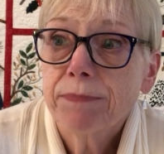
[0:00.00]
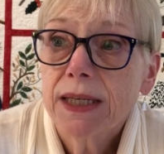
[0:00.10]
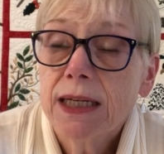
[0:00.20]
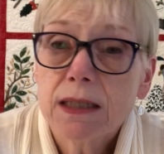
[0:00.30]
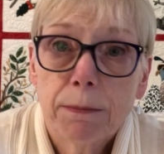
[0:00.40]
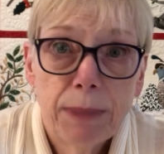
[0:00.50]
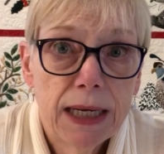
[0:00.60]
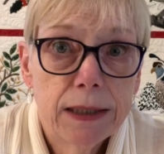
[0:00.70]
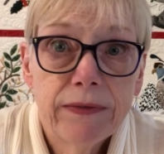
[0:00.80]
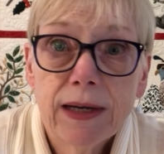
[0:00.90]
It's a
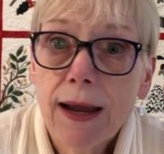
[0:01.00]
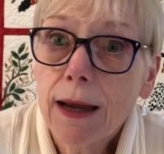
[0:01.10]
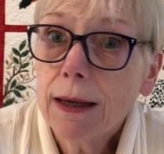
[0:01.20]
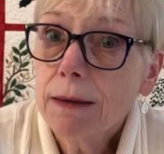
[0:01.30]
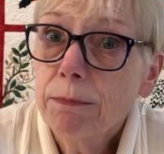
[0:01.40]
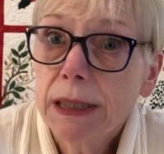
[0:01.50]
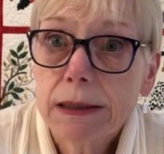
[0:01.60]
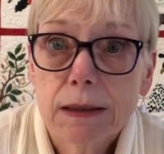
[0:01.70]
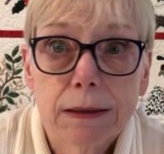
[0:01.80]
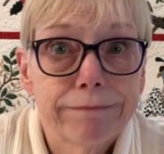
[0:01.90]
pain in the neck, but
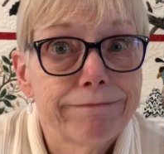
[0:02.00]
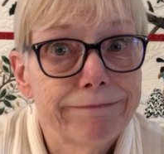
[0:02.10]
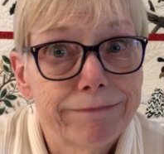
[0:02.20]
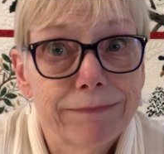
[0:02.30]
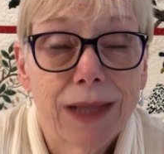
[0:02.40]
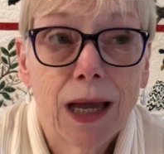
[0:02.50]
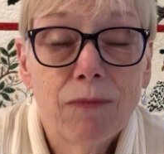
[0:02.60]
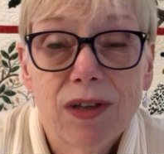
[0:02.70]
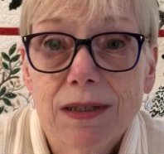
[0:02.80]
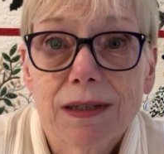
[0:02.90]

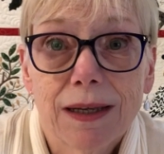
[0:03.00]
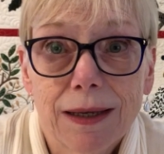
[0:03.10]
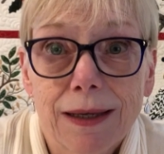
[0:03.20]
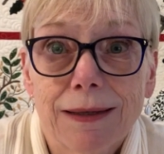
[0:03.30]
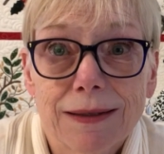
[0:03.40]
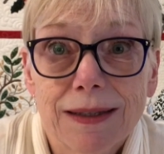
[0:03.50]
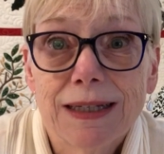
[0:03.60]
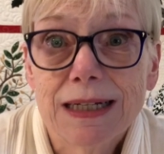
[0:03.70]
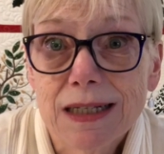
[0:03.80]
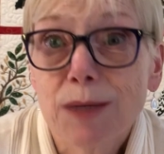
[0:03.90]
obviously it
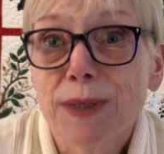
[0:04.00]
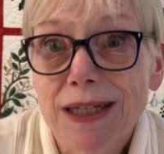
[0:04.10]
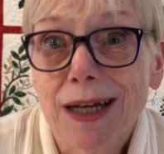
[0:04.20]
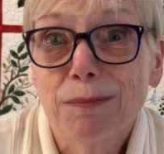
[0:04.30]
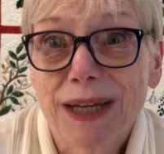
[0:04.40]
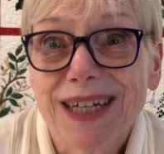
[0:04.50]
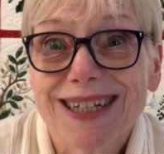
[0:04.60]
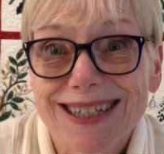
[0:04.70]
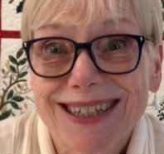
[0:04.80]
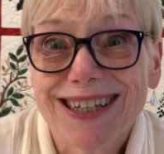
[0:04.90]
needs to be done
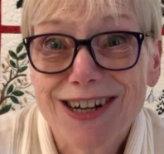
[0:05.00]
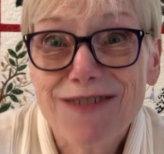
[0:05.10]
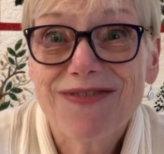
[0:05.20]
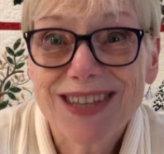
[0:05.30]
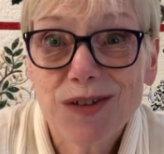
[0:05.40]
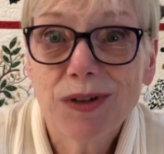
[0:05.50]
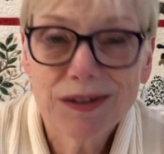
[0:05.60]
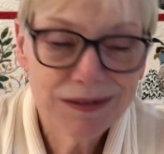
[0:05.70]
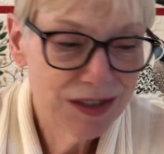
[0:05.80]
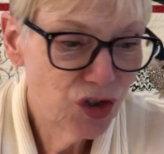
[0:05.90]
because, you know, the quilt
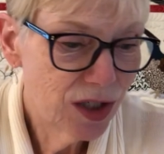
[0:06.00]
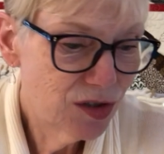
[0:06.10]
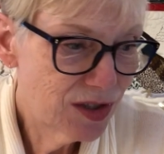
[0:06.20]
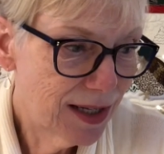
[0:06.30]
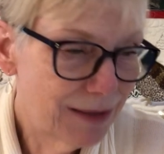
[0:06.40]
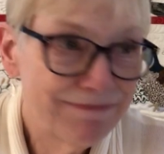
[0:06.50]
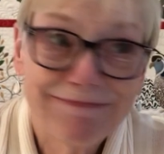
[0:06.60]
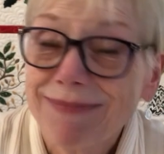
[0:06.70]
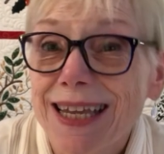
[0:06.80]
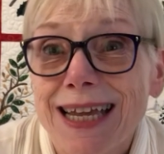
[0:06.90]
judge said
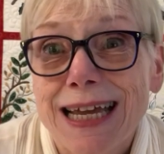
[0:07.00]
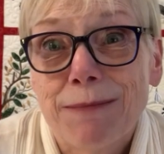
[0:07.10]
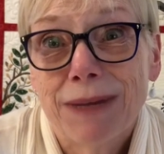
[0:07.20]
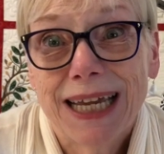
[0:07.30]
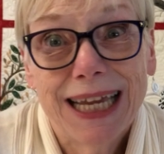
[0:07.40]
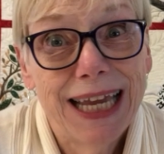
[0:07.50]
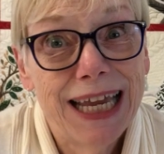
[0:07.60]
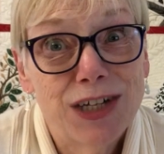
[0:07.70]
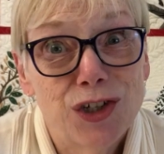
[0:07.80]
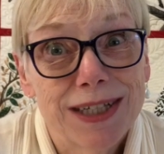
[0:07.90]
my
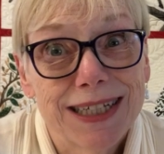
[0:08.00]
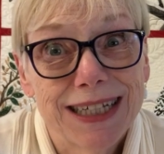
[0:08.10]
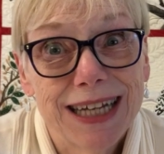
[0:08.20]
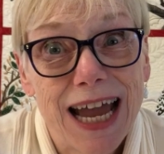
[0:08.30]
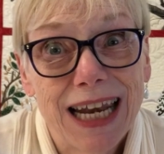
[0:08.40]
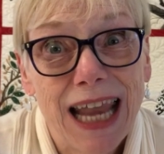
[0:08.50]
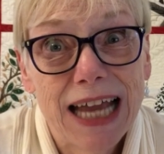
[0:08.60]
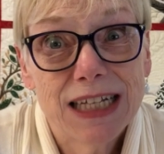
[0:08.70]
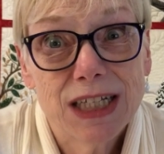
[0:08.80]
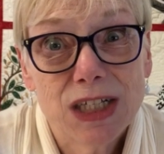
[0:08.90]
edges did not lie
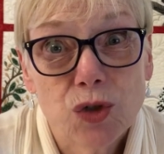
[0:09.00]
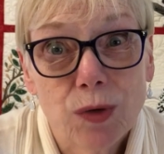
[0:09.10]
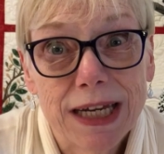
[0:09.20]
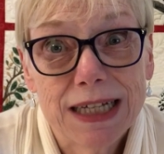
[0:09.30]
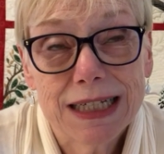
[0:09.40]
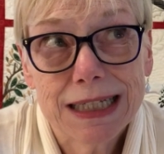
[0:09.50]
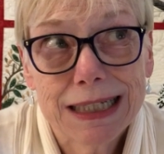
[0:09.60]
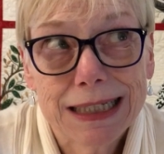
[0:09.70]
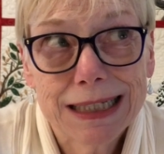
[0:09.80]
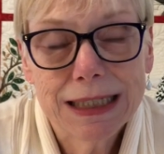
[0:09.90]
straight.
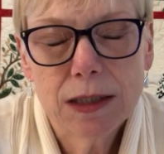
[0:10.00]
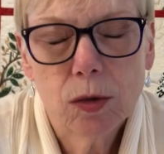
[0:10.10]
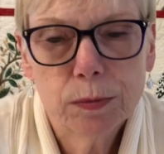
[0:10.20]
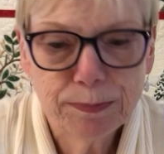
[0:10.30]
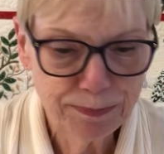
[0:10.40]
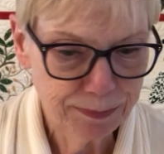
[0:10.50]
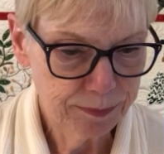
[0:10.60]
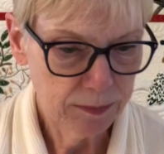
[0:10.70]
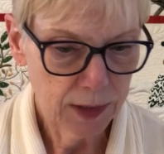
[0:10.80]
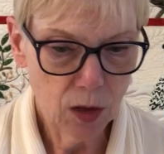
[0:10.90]
So,
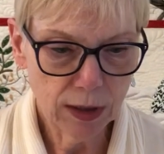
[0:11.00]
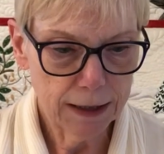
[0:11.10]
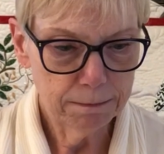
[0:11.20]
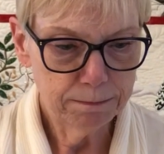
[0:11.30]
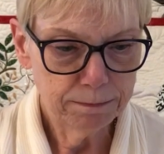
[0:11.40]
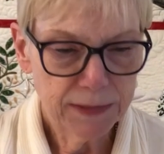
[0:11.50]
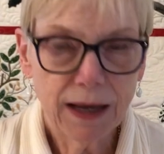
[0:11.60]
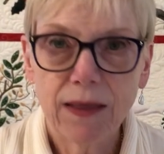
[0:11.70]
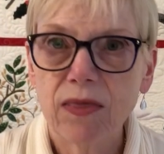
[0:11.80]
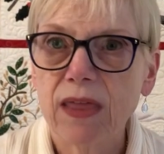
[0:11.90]
okay,
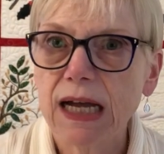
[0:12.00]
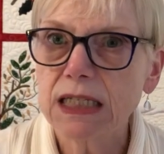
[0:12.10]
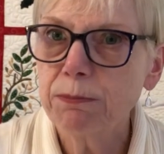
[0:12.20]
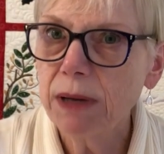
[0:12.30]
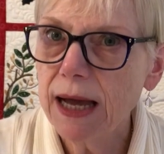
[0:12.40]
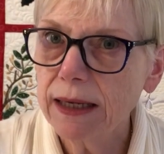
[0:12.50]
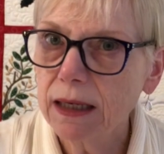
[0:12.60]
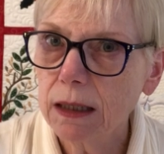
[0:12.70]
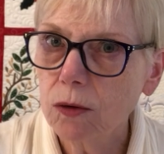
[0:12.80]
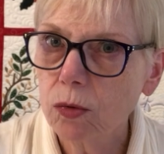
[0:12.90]
that's
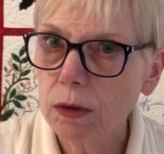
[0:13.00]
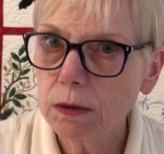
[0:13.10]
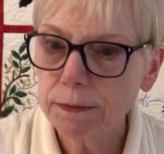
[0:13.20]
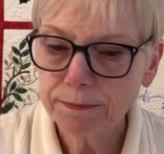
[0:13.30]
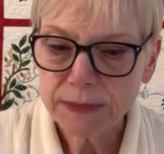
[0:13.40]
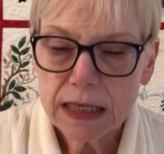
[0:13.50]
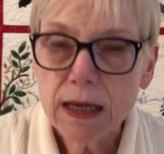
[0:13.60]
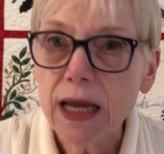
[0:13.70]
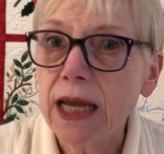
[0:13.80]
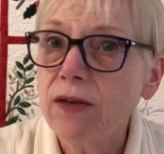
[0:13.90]
blocking a quilt.
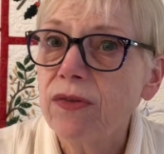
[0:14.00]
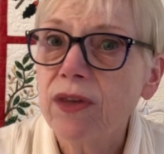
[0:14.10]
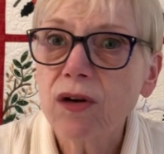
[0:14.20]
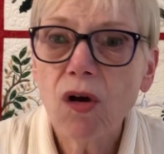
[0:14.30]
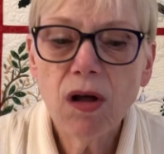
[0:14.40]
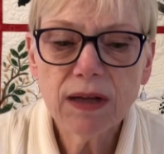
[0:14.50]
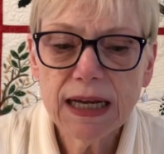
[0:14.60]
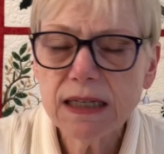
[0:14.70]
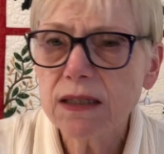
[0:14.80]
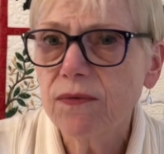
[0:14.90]
And there are all
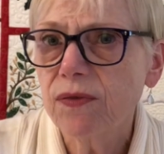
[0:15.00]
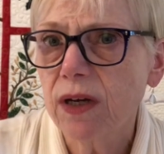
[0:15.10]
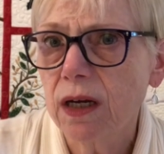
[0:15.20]
kinds of